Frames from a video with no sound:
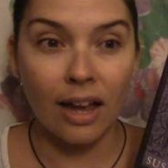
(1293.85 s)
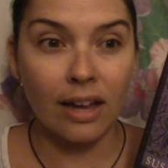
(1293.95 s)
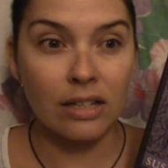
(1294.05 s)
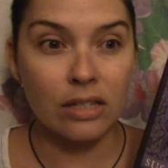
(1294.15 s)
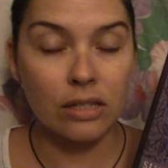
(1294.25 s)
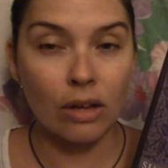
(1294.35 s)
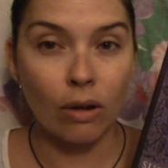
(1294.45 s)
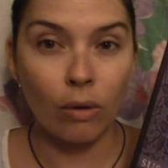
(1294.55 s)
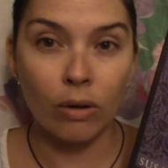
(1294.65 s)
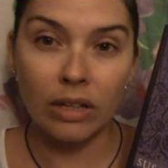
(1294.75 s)
And
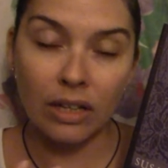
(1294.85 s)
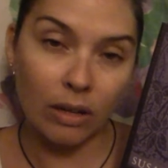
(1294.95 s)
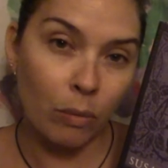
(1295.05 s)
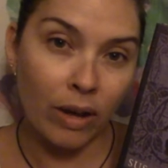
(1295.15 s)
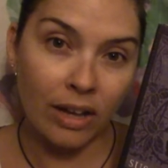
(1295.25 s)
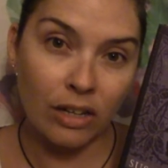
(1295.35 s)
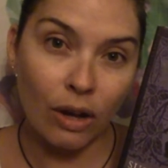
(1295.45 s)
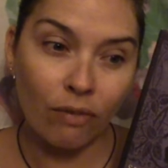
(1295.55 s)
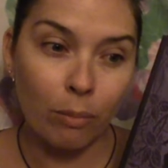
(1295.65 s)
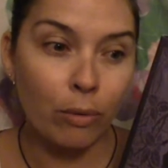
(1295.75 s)
so when
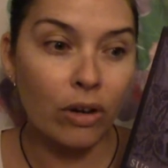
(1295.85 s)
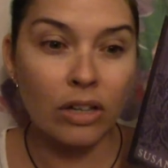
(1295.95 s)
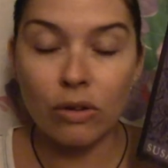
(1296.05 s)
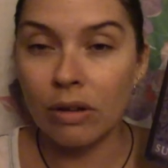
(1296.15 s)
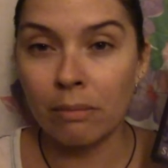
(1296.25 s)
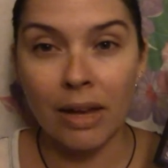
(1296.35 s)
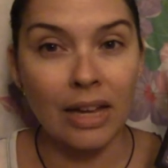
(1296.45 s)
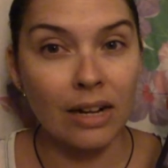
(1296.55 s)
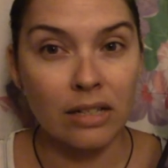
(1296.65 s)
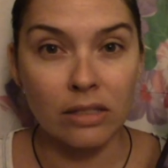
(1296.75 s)
you have a book, you can
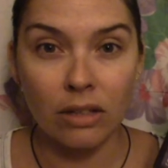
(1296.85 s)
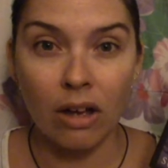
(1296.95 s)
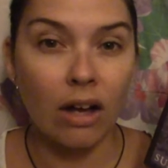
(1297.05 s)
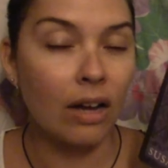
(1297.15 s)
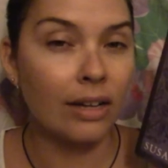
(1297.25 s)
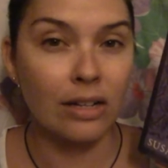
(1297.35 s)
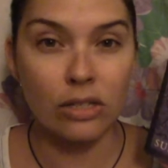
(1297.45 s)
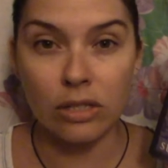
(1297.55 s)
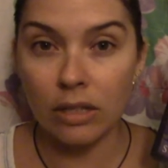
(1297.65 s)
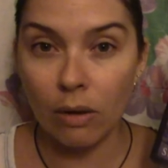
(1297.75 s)
make it as long and
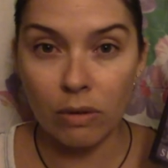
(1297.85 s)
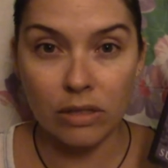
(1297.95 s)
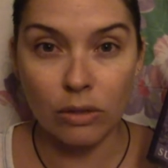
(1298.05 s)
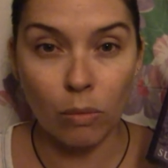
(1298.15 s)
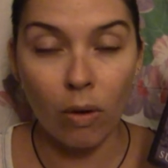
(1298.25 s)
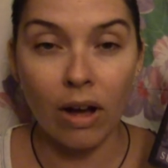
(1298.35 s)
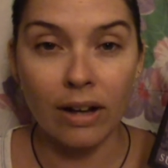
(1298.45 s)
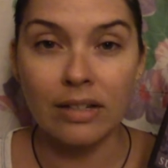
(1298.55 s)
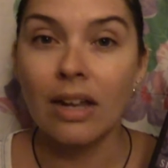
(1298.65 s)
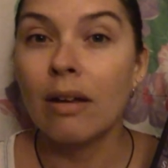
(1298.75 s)
as slow as you
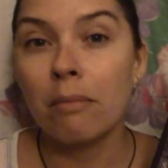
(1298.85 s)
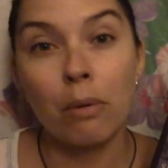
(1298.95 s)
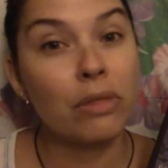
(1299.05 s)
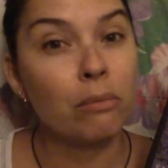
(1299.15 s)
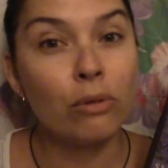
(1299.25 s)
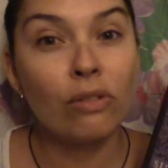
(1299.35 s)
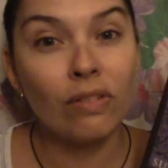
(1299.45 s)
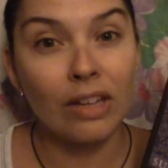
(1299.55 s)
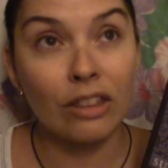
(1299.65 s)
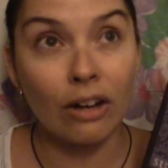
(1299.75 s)
want. But with a
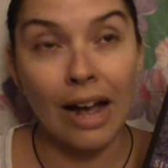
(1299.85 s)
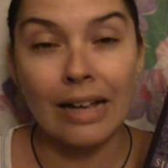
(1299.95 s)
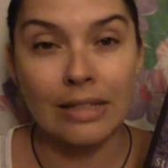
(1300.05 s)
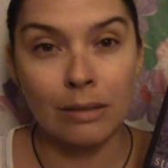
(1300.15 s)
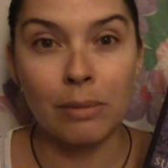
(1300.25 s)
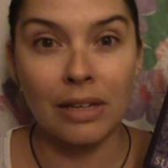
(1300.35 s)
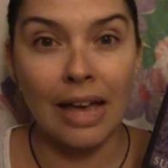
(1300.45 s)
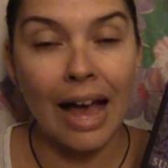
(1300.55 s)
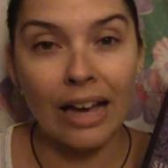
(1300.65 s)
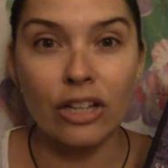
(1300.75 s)
movie, there has to
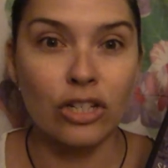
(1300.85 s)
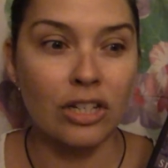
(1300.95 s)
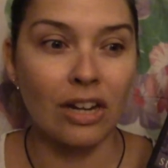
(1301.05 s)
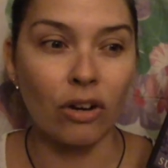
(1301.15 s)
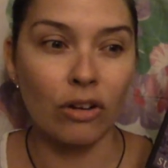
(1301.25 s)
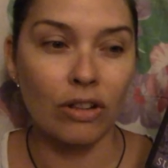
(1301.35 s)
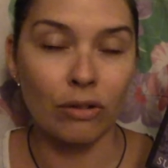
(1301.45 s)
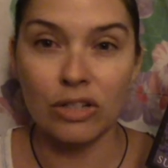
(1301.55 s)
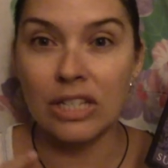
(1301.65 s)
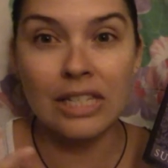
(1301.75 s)
be action or,
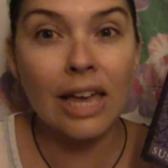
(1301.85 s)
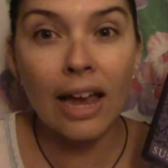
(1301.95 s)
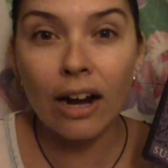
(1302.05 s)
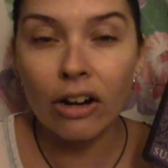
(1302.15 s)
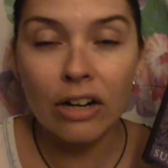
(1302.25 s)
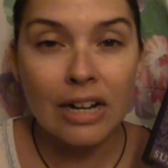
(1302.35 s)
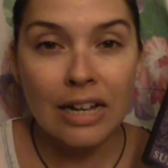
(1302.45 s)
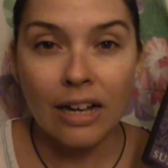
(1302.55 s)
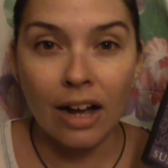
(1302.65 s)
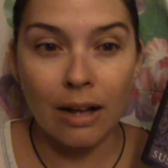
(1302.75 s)
or scare
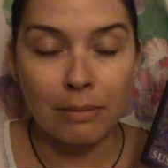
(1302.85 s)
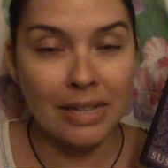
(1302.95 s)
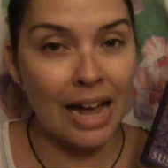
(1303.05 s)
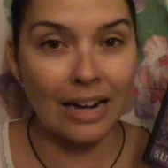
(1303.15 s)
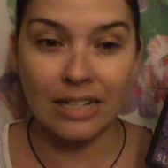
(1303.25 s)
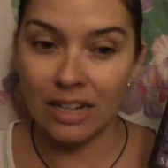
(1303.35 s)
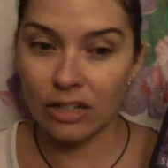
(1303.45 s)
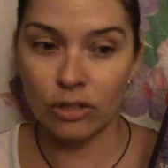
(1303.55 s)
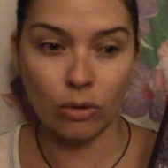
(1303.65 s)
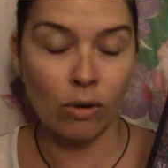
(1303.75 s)
um,
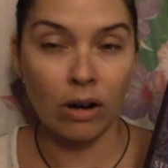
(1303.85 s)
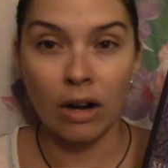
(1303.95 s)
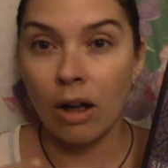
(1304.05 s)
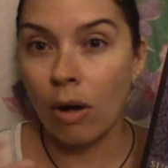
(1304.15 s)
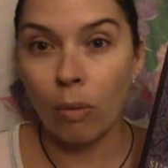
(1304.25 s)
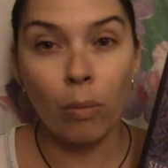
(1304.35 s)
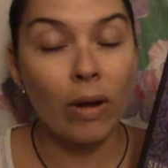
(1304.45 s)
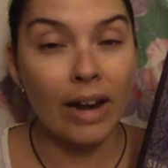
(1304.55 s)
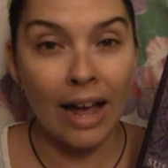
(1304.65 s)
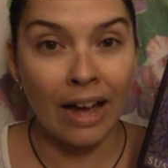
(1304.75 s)
tactics or
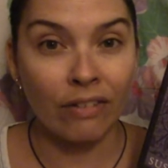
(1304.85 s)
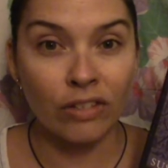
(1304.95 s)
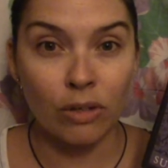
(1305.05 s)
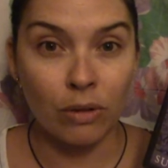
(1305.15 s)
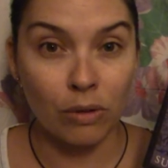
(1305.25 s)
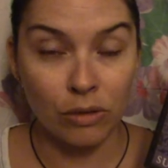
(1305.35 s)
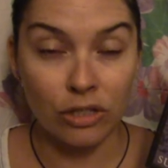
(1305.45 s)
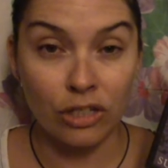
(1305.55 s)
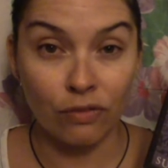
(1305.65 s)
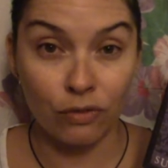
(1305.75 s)
what have you in
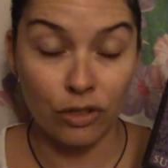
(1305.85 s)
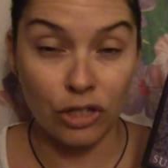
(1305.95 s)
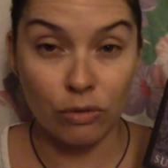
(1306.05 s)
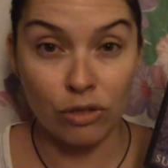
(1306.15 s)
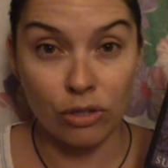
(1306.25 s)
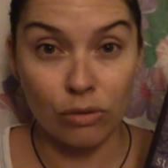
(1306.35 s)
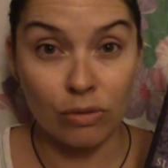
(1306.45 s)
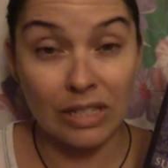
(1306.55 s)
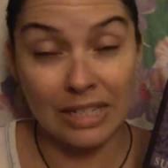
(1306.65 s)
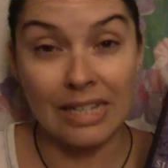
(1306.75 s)
order for you
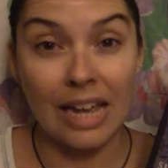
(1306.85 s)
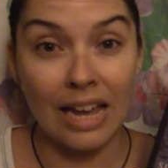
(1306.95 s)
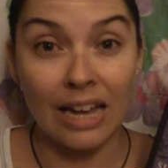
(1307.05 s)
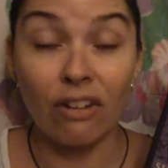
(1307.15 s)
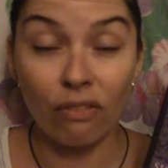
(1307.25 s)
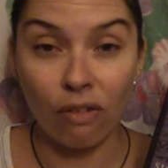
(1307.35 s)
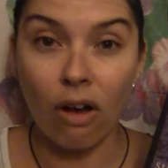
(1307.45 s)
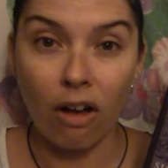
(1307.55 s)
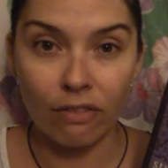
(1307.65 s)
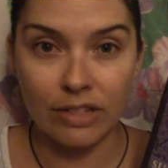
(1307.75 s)
to stay
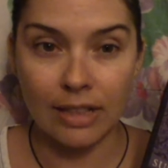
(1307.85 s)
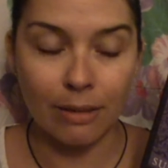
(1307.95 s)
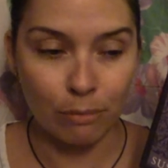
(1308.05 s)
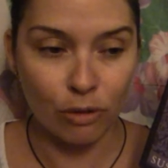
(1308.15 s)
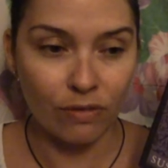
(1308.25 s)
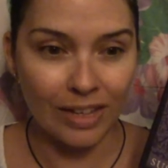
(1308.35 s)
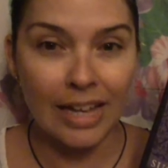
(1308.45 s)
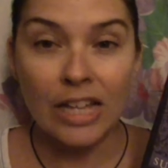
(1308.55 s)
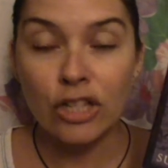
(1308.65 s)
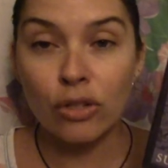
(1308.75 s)
involved in the movie.
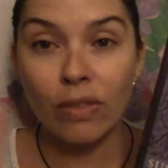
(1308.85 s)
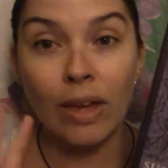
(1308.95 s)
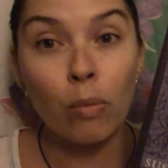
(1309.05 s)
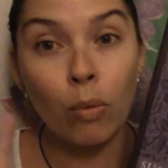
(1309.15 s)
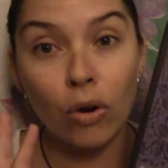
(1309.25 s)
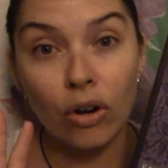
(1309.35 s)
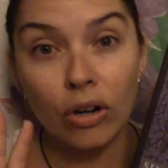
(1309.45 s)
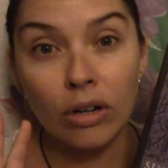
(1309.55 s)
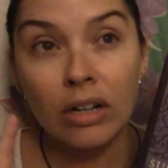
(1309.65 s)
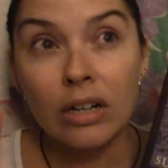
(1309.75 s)
So they
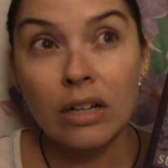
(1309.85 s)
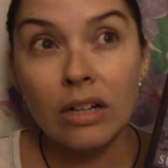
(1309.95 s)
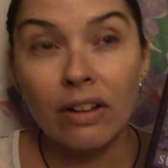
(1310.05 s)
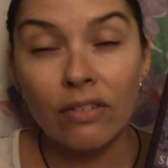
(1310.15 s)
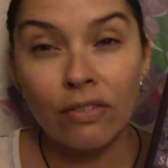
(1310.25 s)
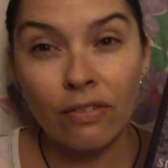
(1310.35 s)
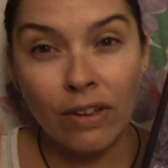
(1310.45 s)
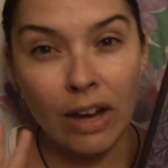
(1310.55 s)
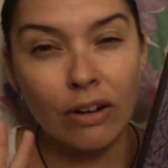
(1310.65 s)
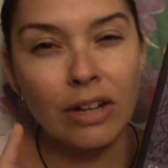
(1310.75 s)
were
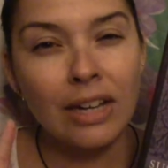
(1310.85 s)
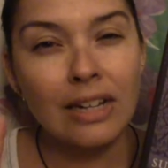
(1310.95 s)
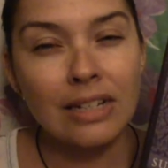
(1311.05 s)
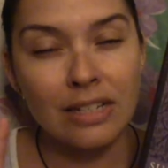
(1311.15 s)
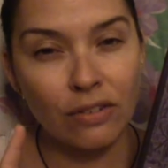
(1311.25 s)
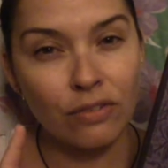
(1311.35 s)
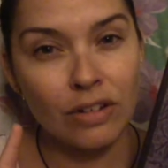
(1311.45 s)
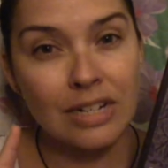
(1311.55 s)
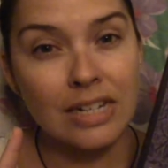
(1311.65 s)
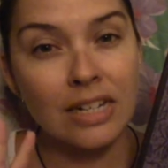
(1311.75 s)
very
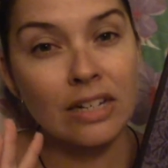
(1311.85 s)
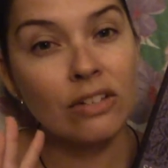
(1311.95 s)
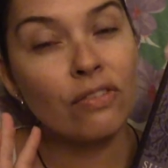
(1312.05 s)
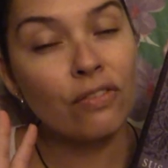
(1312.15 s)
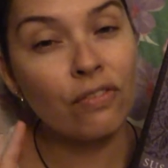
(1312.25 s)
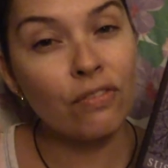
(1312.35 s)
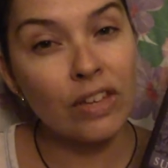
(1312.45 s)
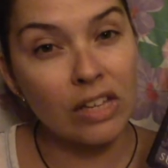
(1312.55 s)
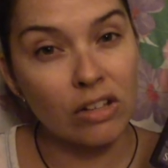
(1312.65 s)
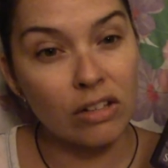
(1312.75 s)
different in
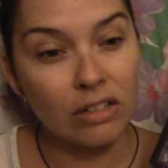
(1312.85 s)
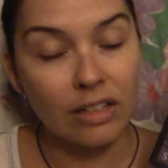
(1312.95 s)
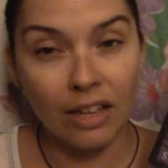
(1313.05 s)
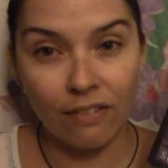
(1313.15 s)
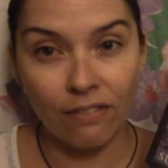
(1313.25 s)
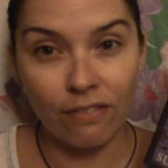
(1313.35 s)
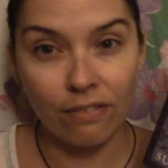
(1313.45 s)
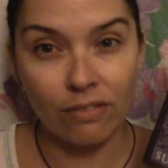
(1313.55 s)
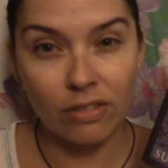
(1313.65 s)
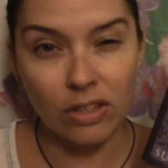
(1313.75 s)
feel, if
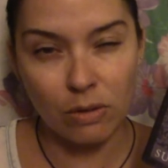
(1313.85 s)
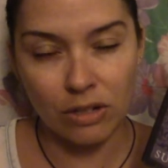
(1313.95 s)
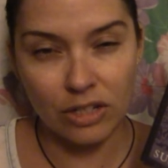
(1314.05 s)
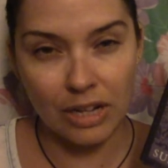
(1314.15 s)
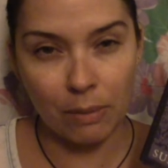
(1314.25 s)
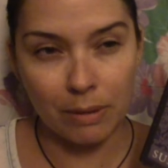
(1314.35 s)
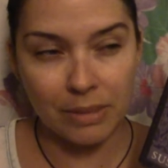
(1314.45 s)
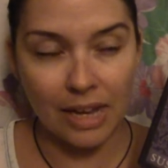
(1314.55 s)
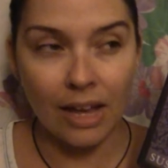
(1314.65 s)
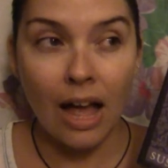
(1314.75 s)
you understand what
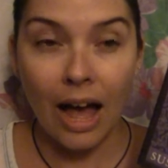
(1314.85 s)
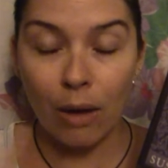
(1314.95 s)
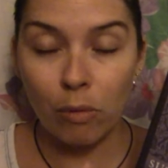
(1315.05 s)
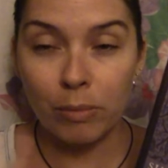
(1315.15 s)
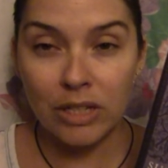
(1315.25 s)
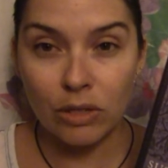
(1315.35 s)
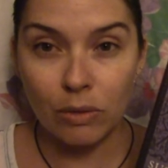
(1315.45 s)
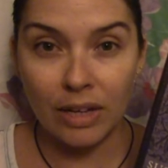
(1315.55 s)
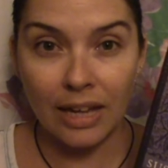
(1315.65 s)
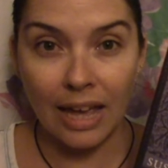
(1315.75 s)
I'm saying. I will be
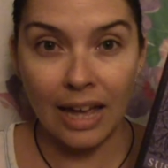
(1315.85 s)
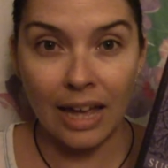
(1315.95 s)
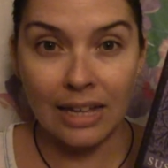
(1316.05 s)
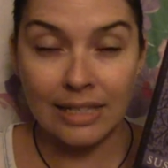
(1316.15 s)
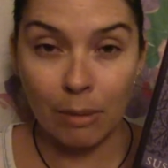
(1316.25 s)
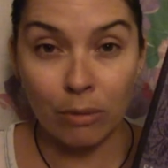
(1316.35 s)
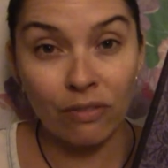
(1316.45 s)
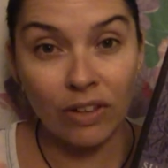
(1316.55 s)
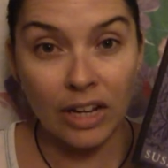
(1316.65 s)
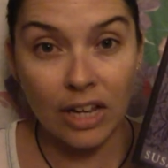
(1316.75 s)
doing a
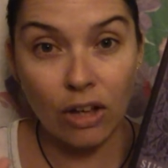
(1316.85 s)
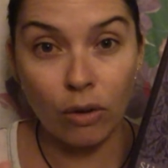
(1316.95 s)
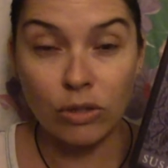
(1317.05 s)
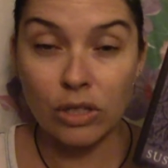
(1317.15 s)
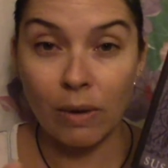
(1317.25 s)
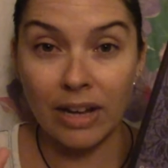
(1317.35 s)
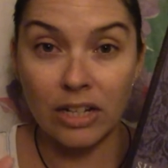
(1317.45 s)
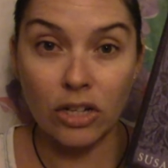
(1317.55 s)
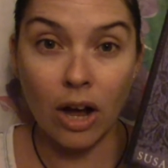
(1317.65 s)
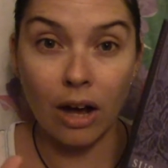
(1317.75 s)
separate video so I
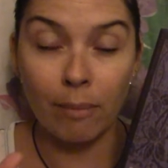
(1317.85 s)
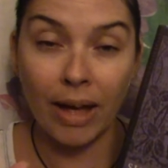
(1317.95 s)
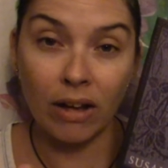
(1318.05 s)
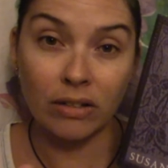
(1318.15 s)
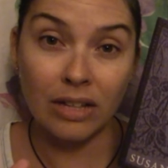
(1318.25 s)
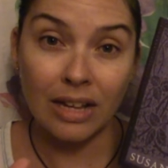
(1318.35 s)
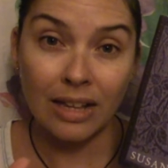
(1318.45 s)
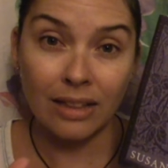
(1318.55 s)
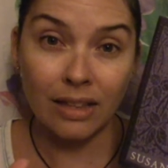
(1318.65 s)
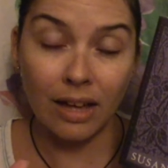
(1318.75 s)
can talk about
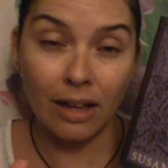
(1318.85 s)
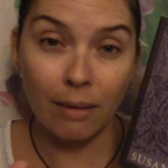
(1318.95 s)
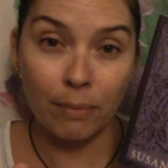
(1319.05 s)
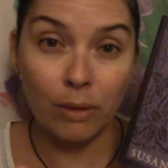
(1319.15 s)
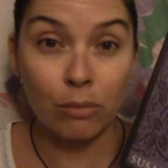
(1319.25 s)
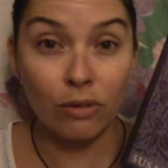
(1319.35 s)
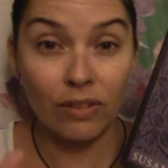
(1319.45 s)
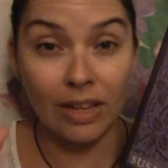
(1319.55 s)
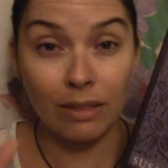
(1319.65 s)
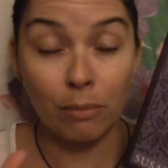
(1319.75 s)
um, the
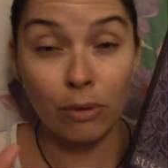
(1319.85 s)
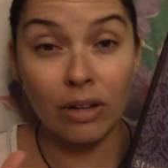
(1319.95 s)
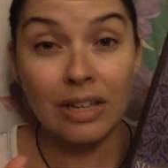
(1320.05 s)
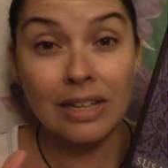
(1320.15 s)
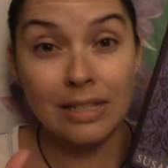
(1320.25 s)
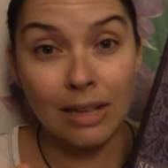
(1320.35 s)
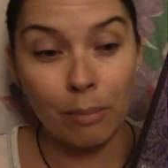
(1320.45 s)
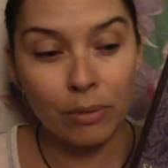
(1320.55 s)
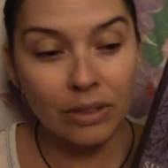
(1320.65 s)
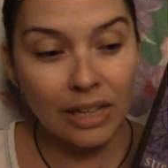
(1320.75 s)
movie and the book
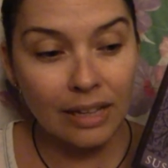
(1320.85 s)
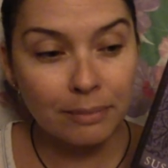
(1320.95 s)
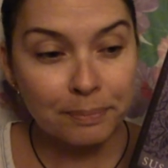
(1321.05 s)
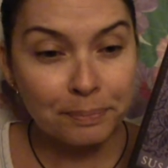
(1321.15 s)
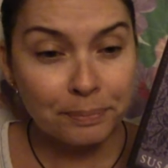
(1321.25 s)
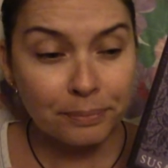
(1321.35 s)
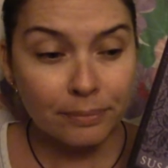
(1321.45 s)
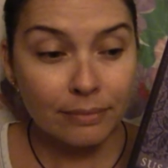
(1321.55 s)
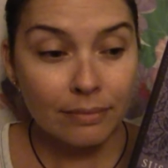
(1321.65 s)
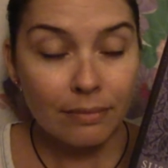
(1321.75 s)
separately
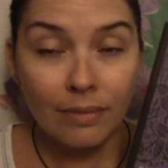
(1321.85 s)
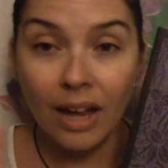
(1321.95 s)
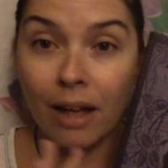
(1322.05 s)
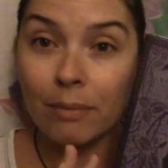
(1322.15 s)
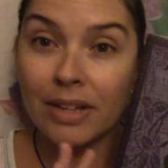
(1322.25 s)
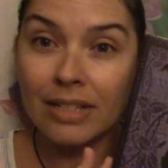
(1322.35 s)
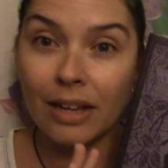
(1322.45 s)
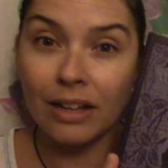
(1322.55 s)
because um,